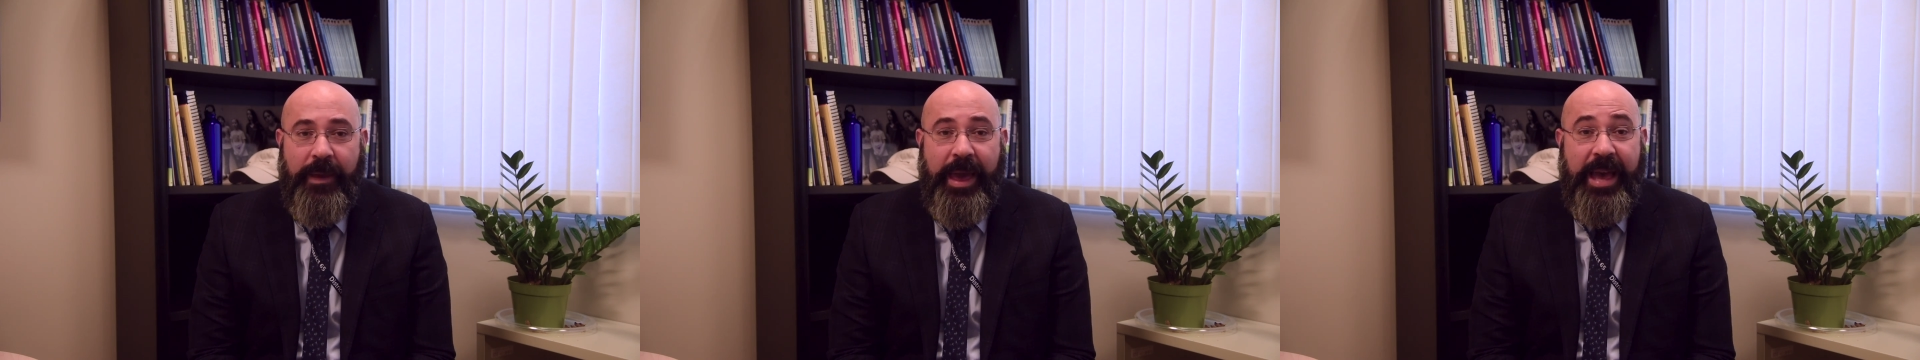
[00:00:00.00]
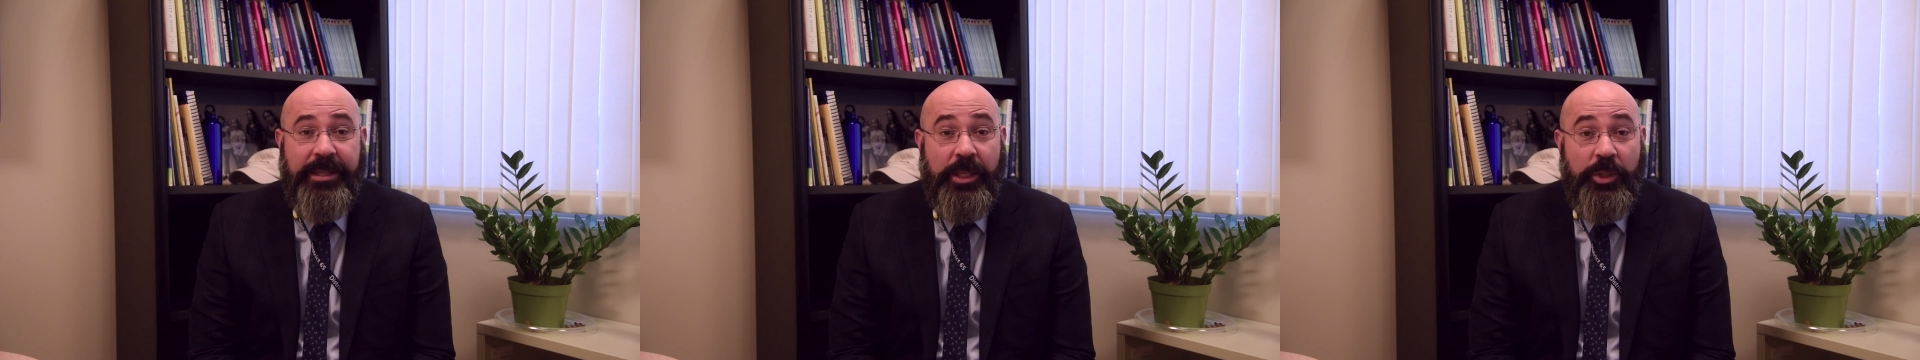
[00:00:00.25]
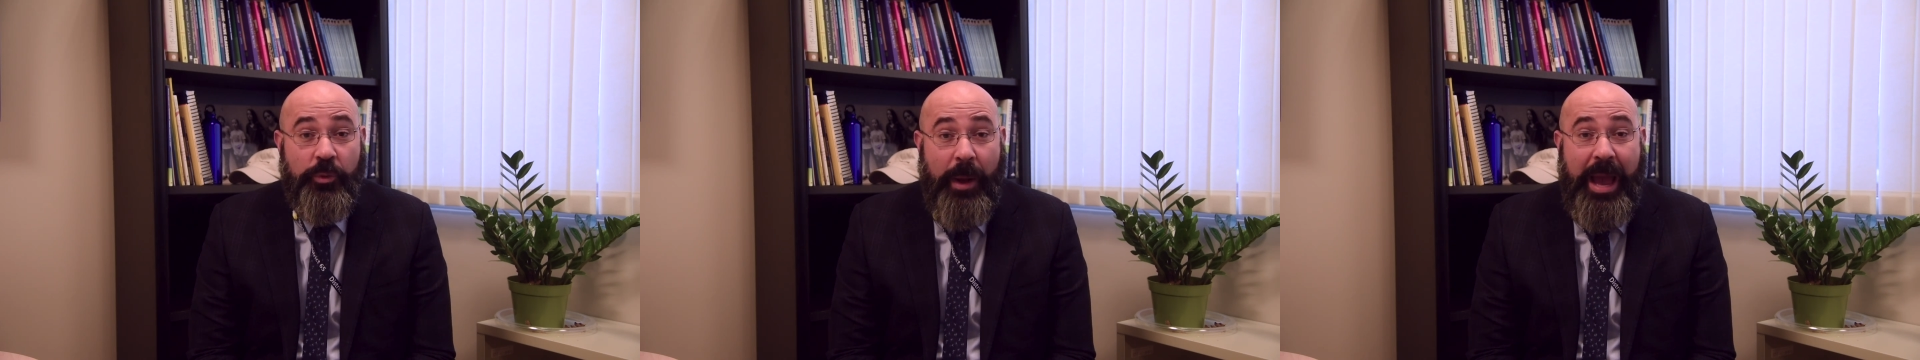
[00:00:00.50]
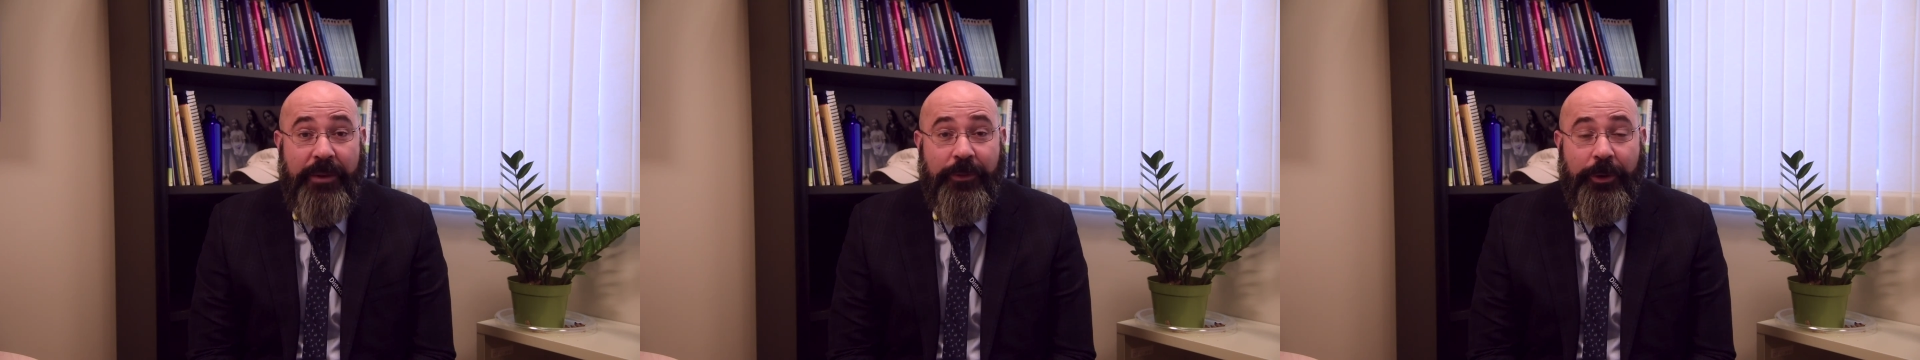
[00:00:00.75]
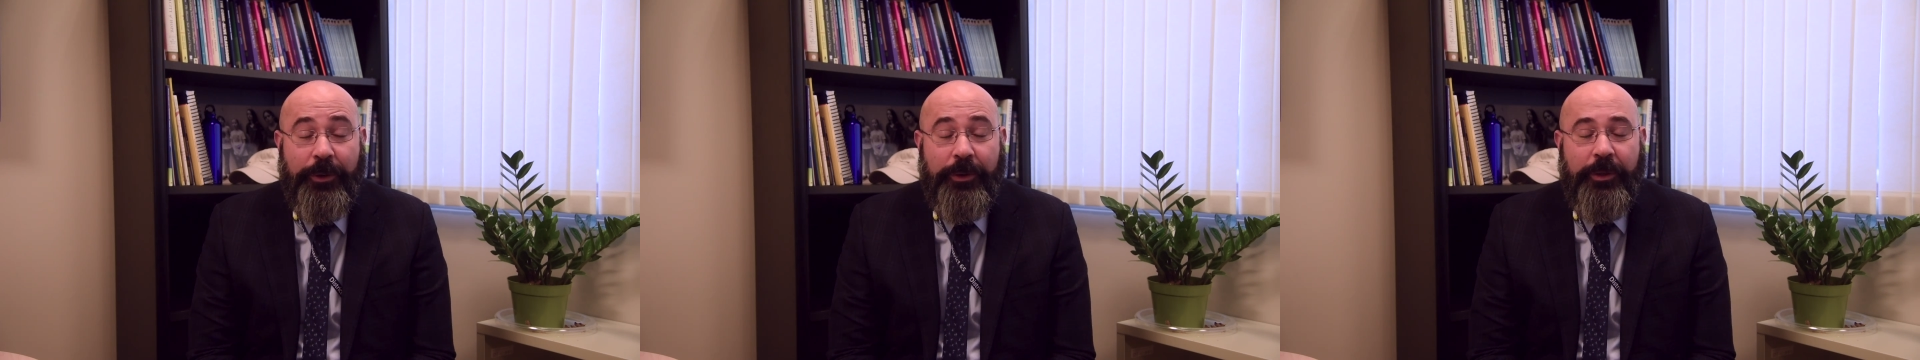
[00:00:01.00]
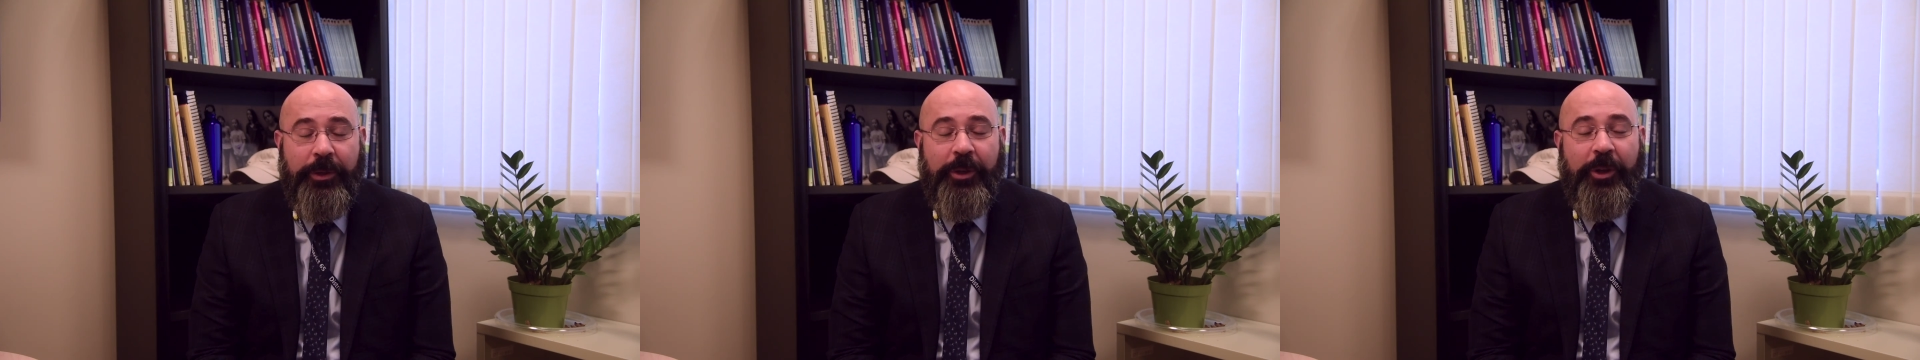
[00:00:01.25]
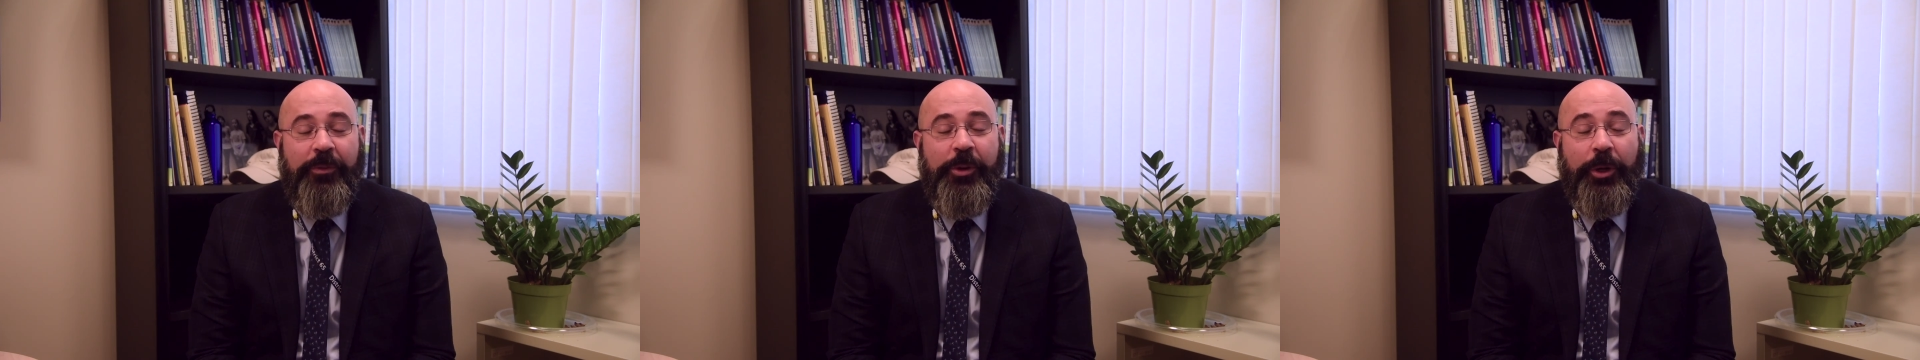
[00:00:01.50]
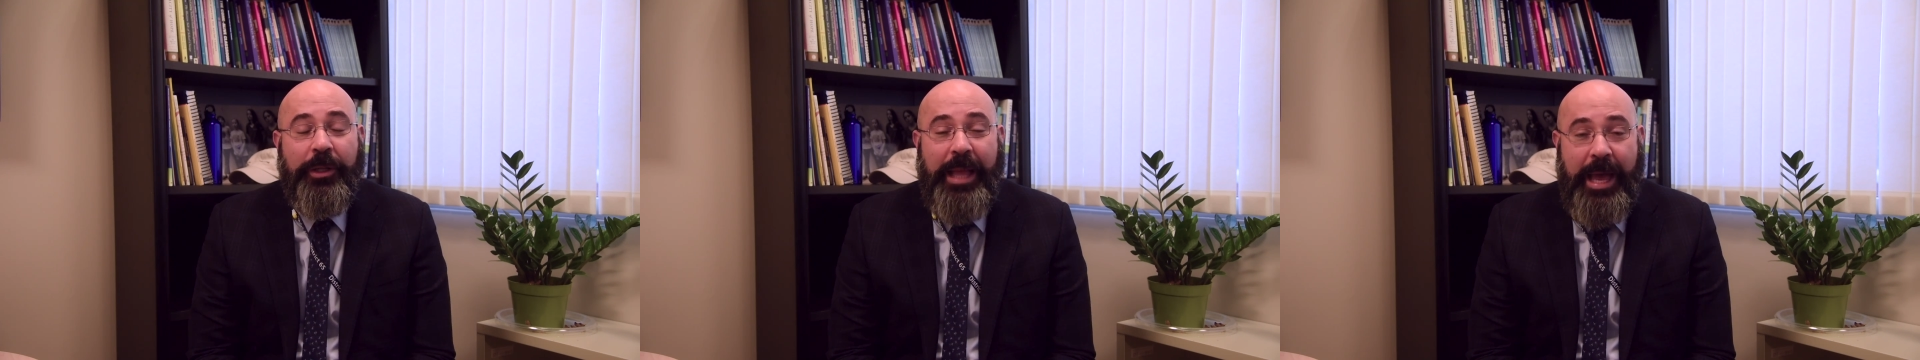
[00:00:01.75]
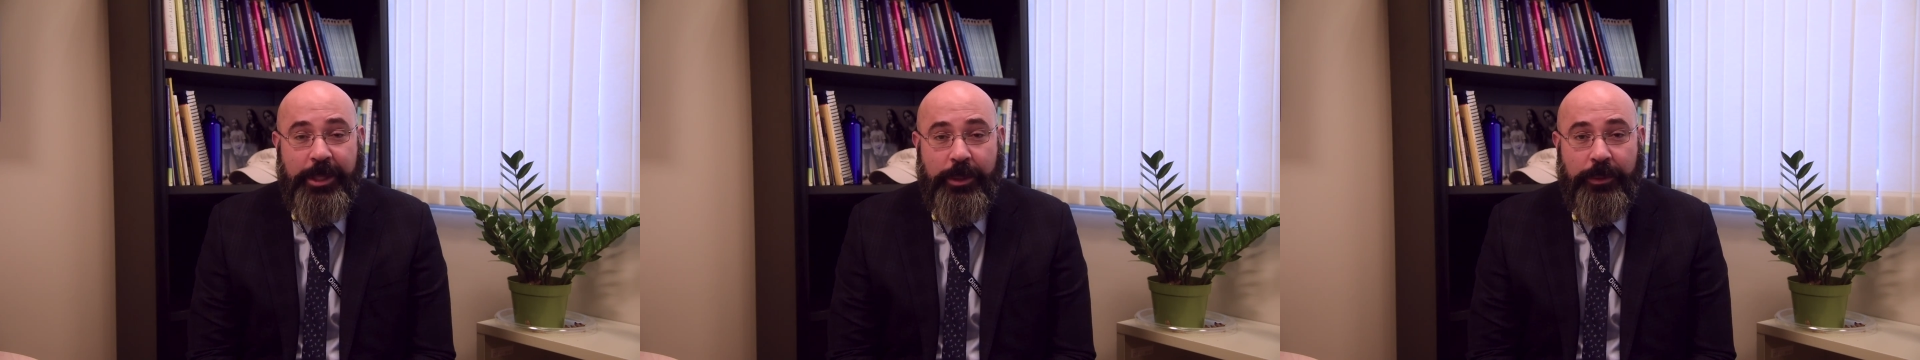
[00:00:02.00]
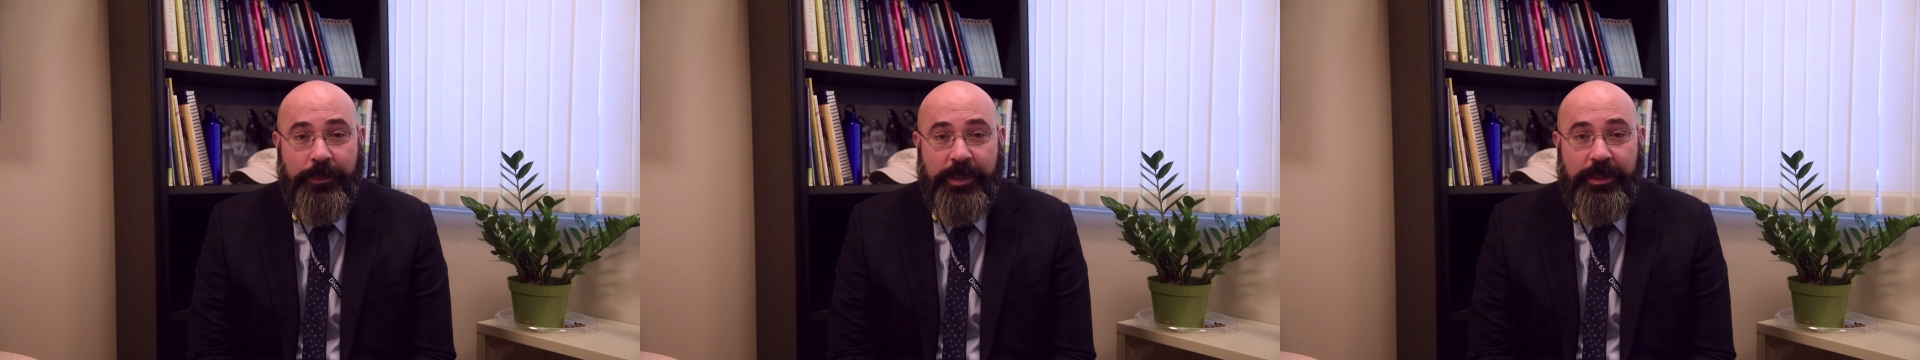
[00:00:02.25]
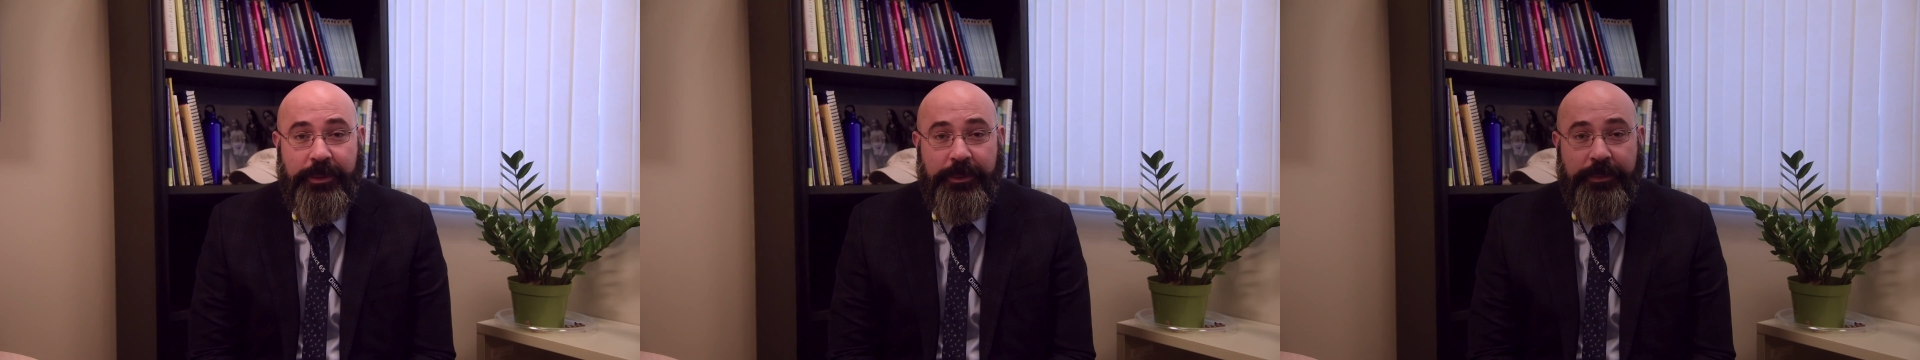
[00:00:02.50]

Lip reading: as a driver of your classrooms.